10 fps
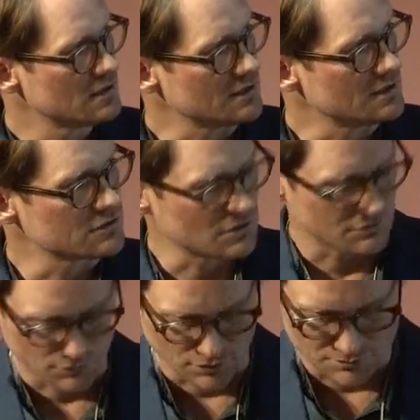And these are the
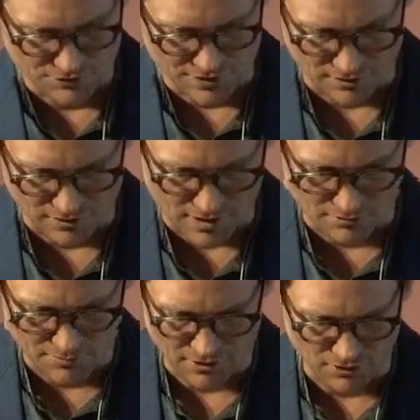forms that are
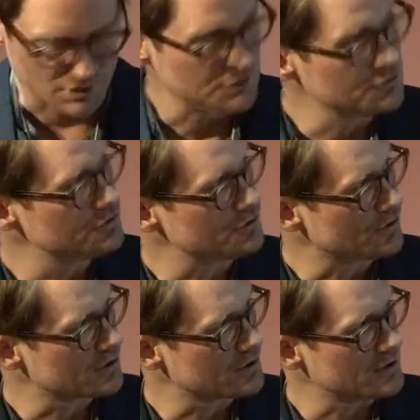allowed by law in New
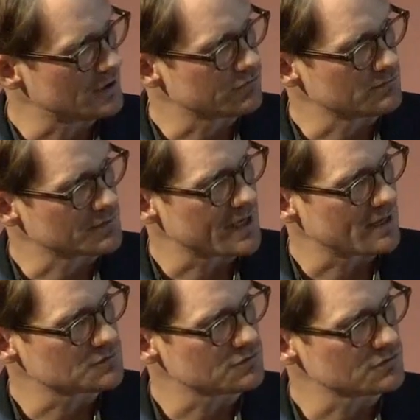York, from
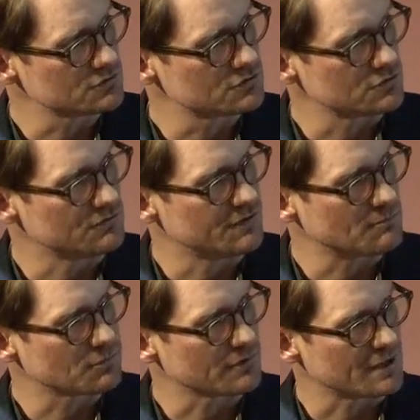capsules to a
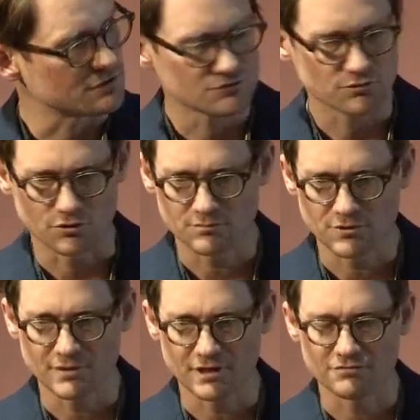vaporized form,
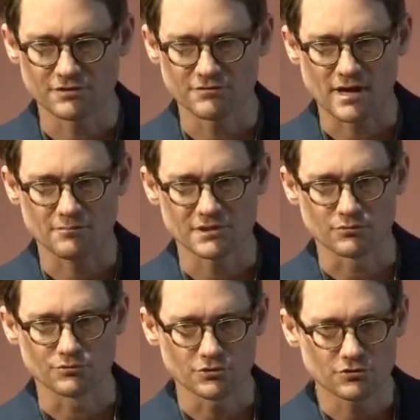the benefit of that being
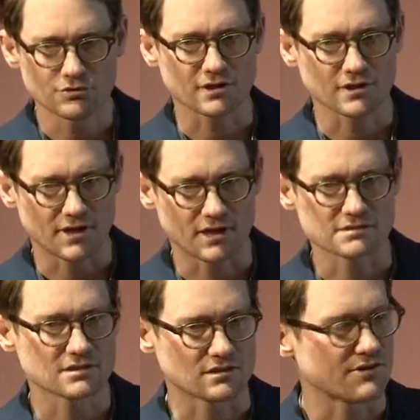a real quick
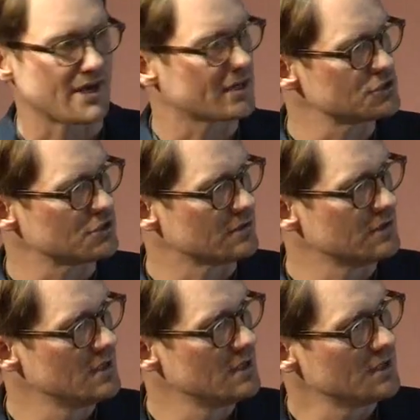onset of action.
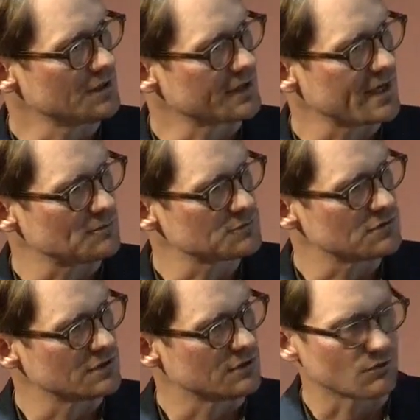The
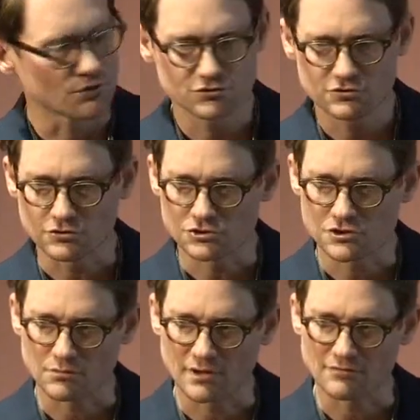capsule and the oral
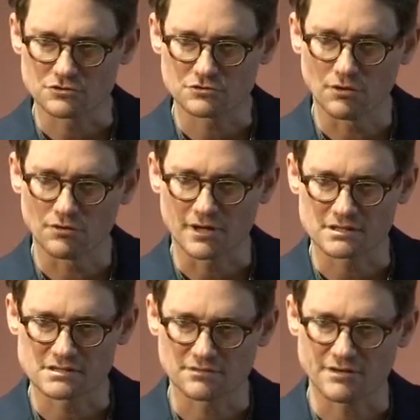solution will have a slower
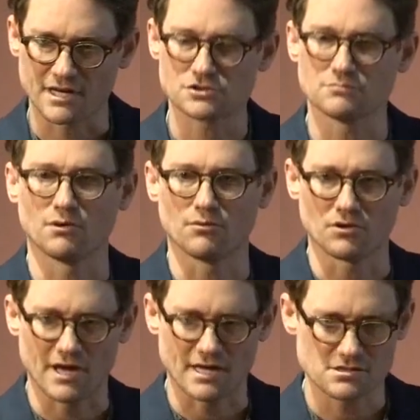onset of action but
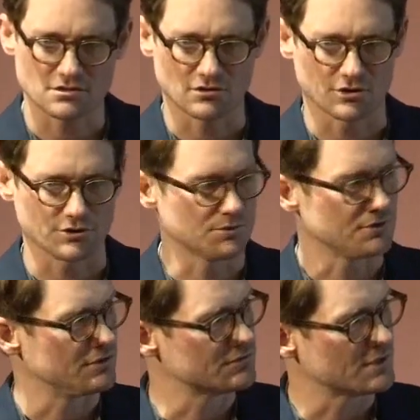will last a longer
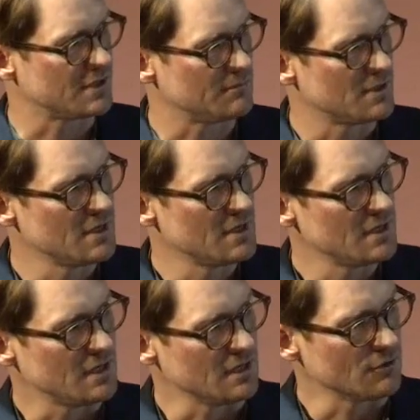period of time.
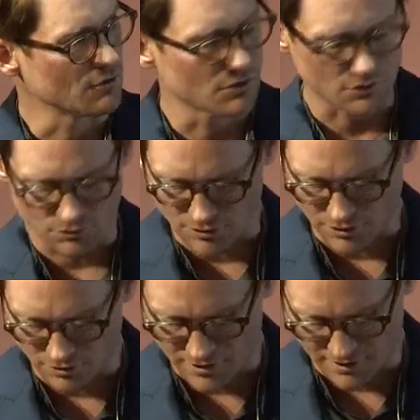And an oral
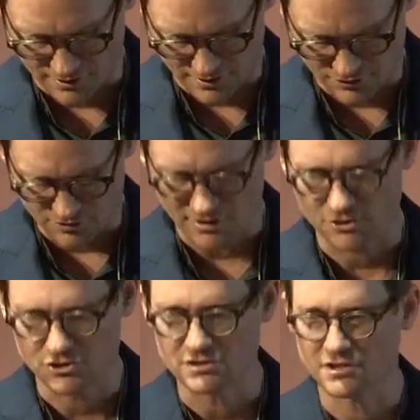oil that you can
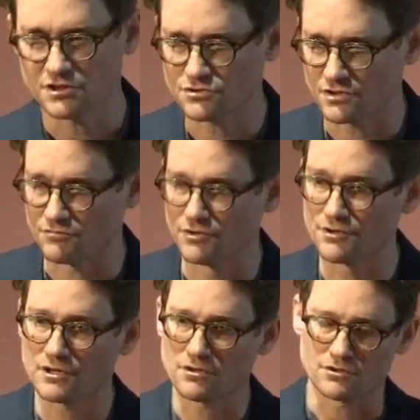actually titrate
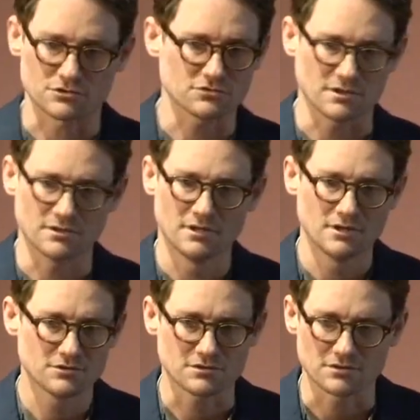very closely
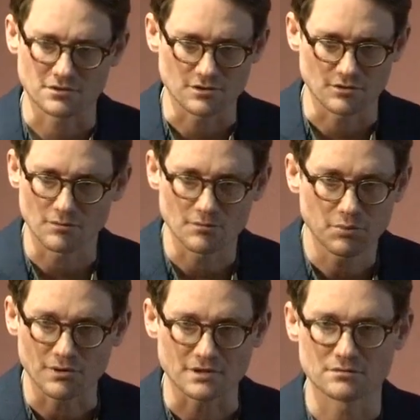to
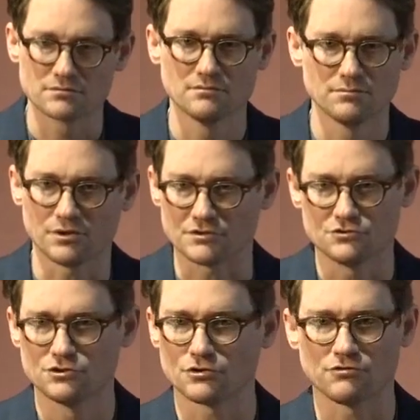
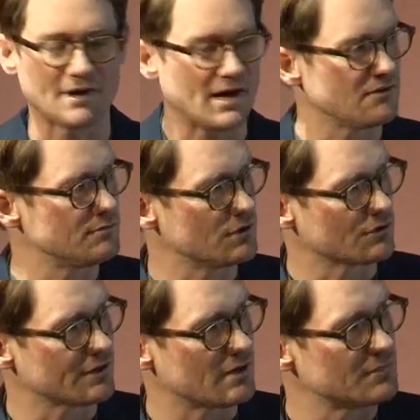0.05
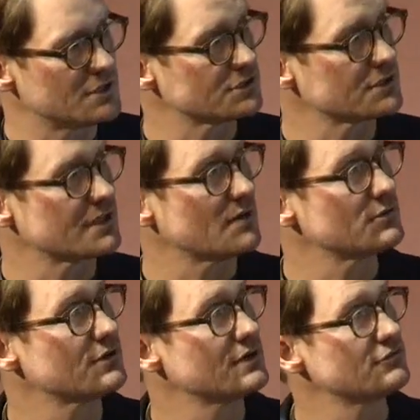milligram major
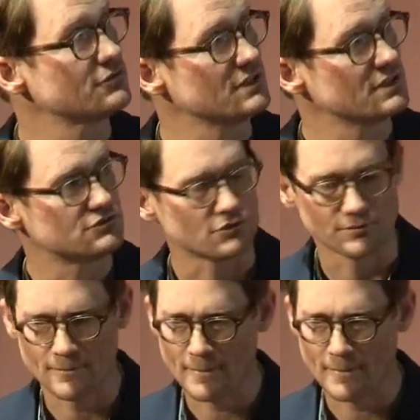cannabinoid if you need to.